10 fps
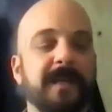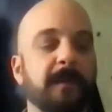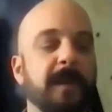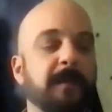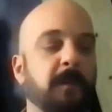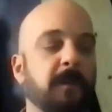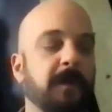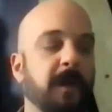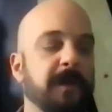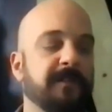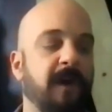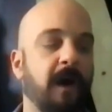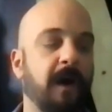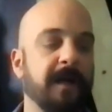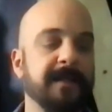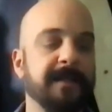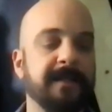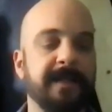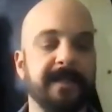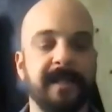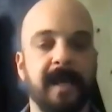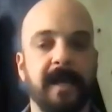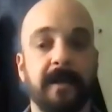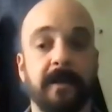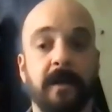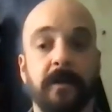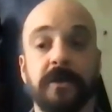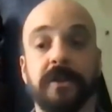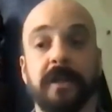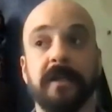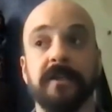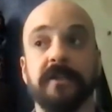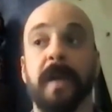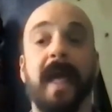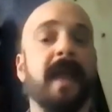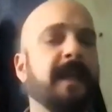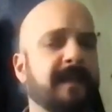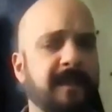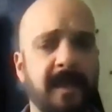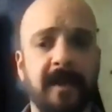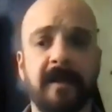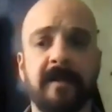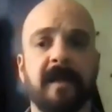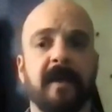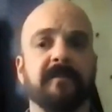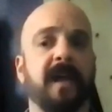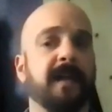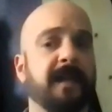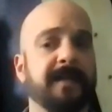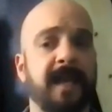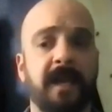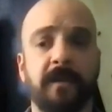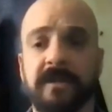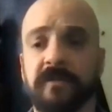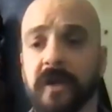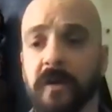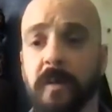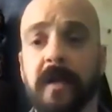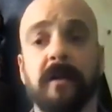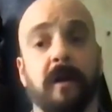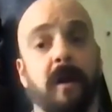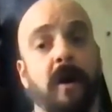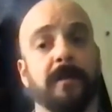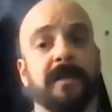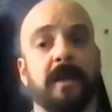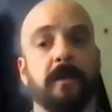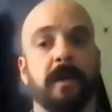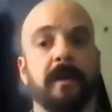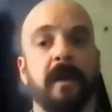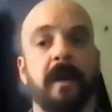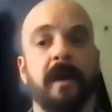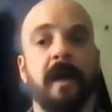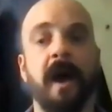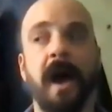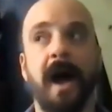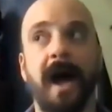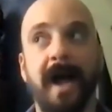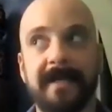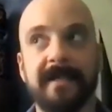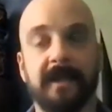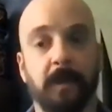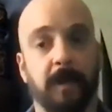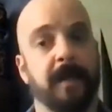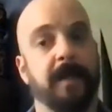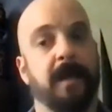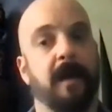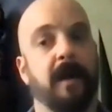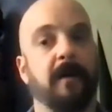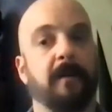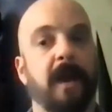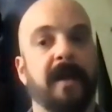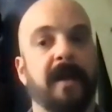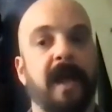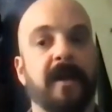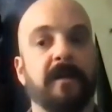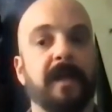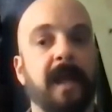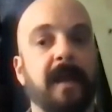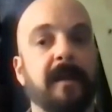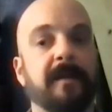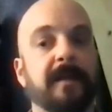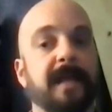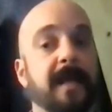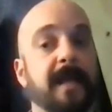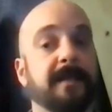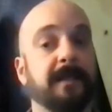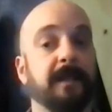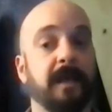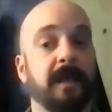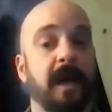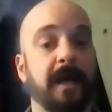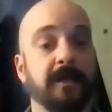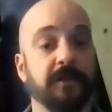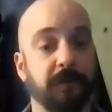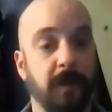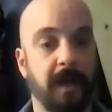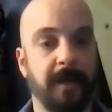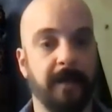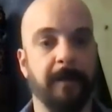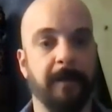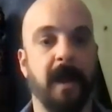Some people will go as far as to say, you shouldn't do anything that violates anyone's free will or harms anyone. I disagree. I don't think anything's as clear cut and dry.